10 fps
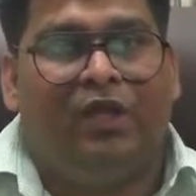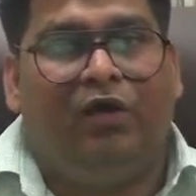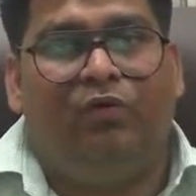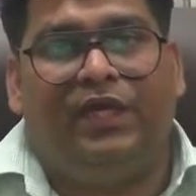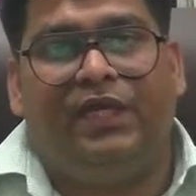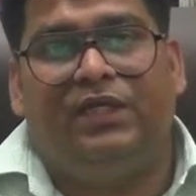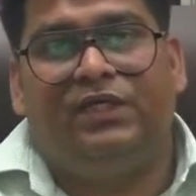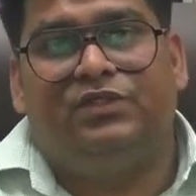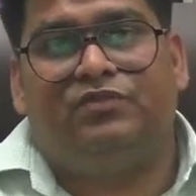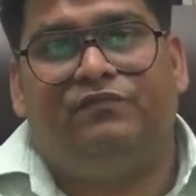Okay,
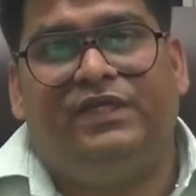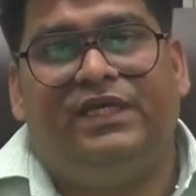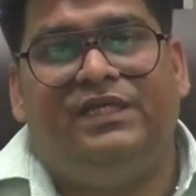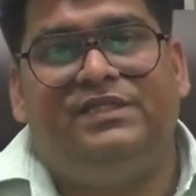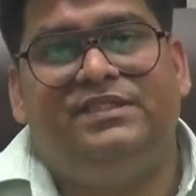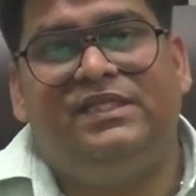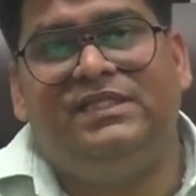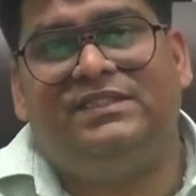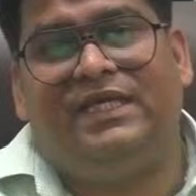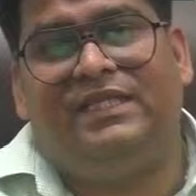so we can easily
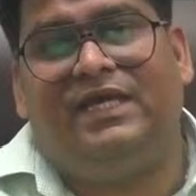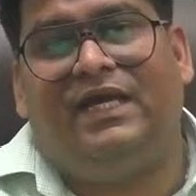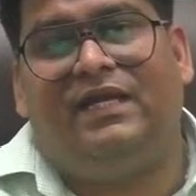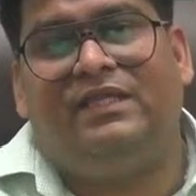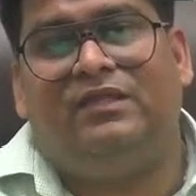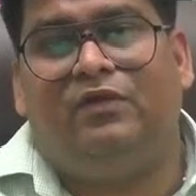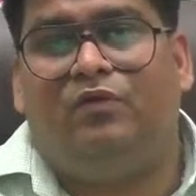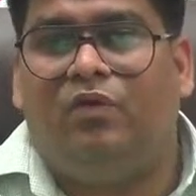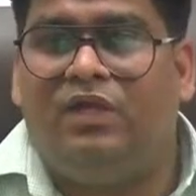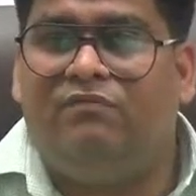say that in the
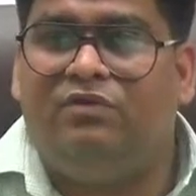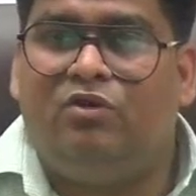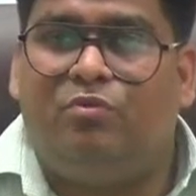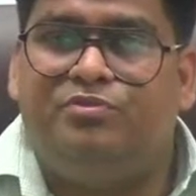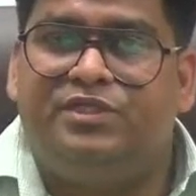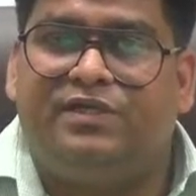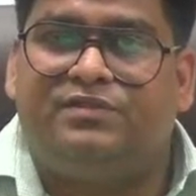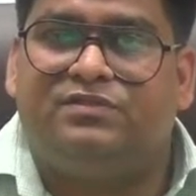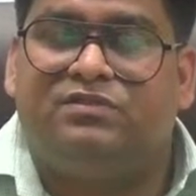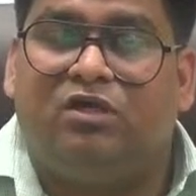non-living
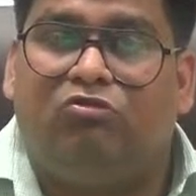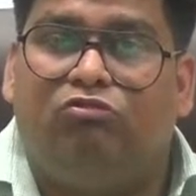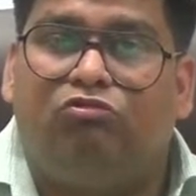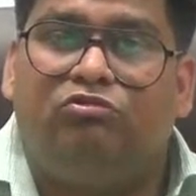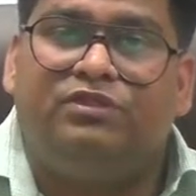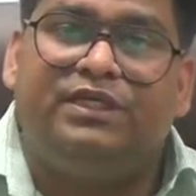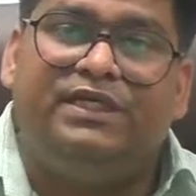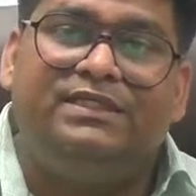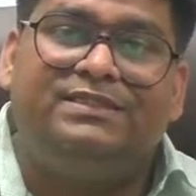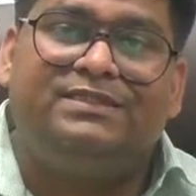objects, the growth
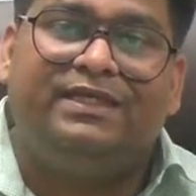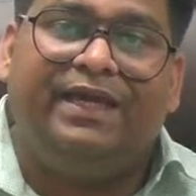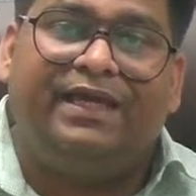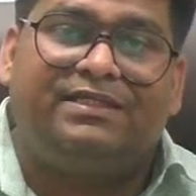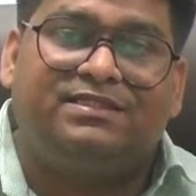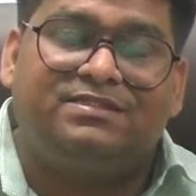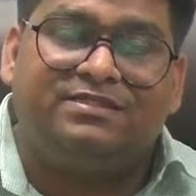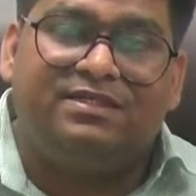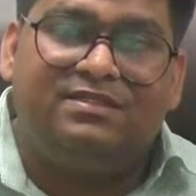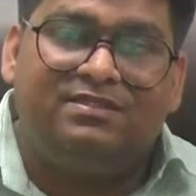is
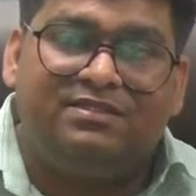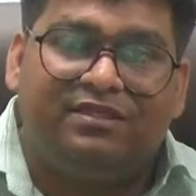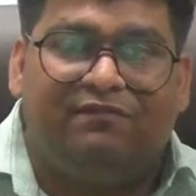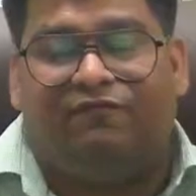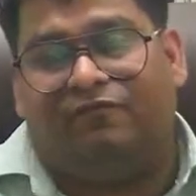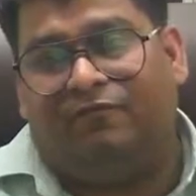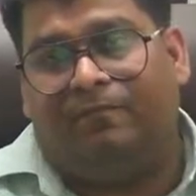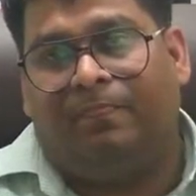extensive.